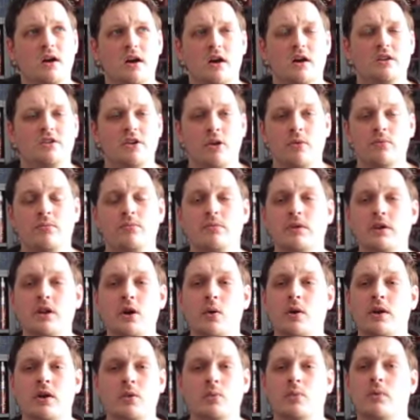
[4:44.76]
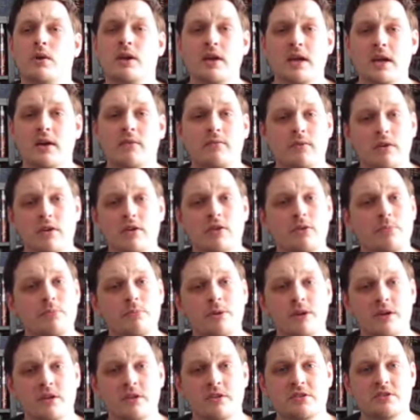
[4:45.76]
want to get rid of them
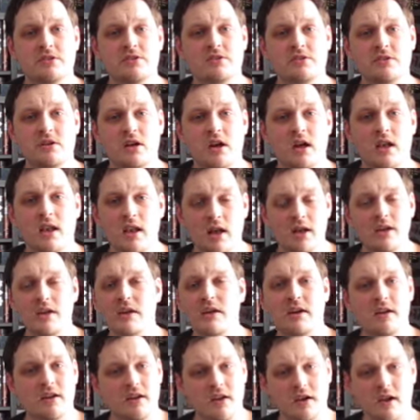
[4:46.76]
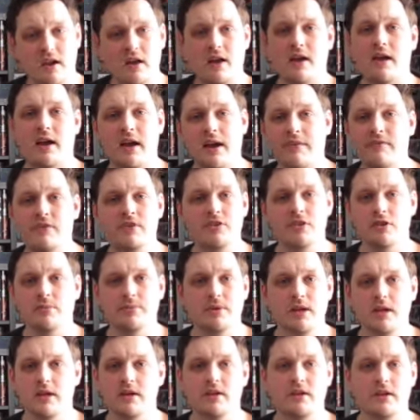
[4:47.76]
because I like having them.
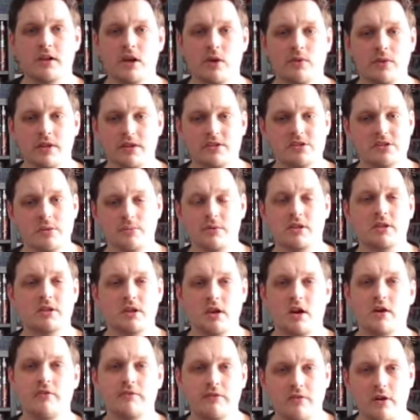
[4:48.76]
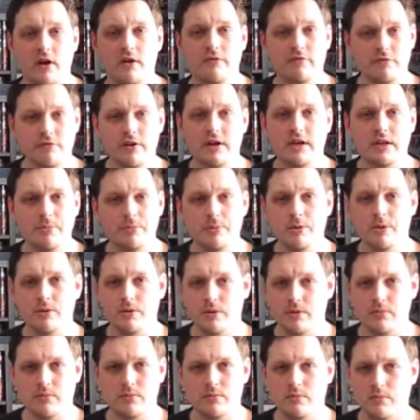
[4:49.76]
That's something that I've really put
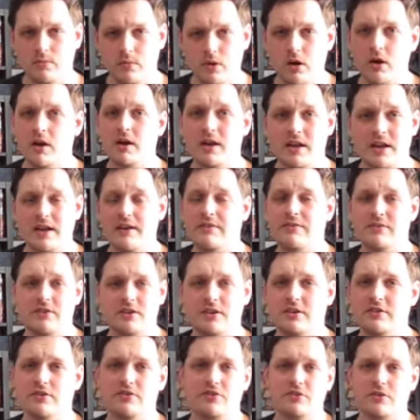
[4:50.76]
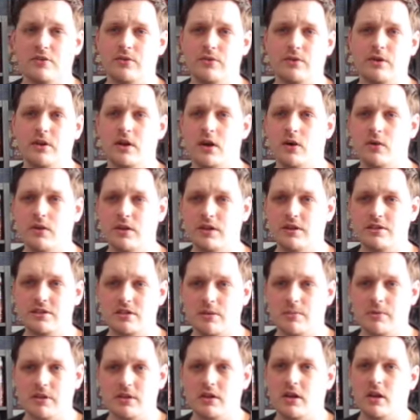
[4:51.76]
work and effort into. It's
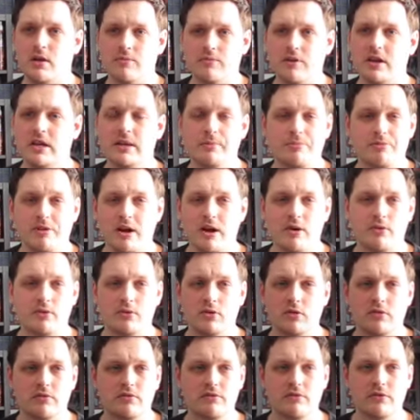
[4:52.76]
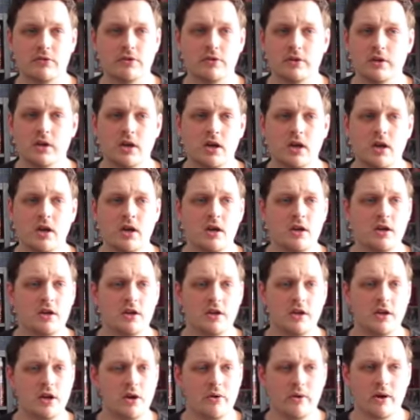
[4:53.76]
something that I'm really proud of, and
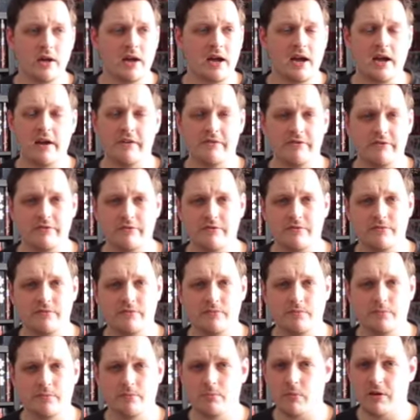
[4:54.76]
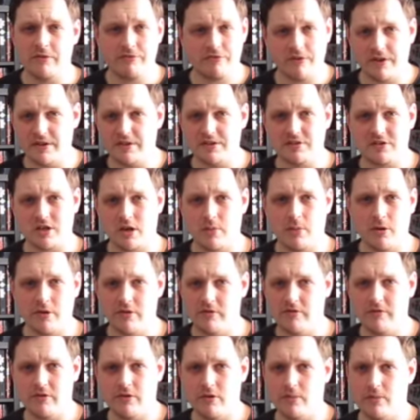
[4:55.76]
when I have my friends come
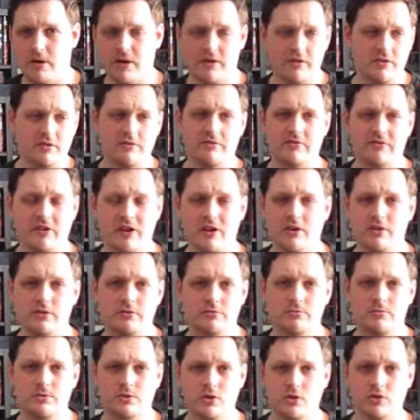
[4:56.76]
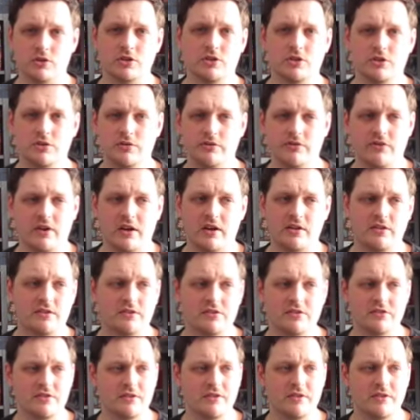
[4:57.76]
over, my other fellow Doctor Who
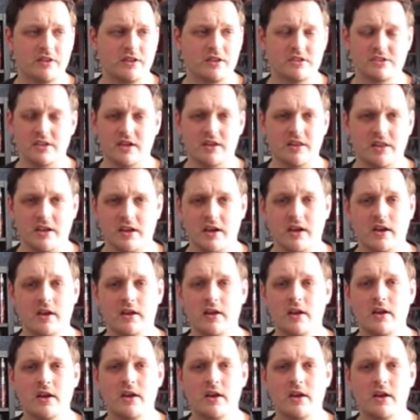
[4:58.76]
fans and things like that,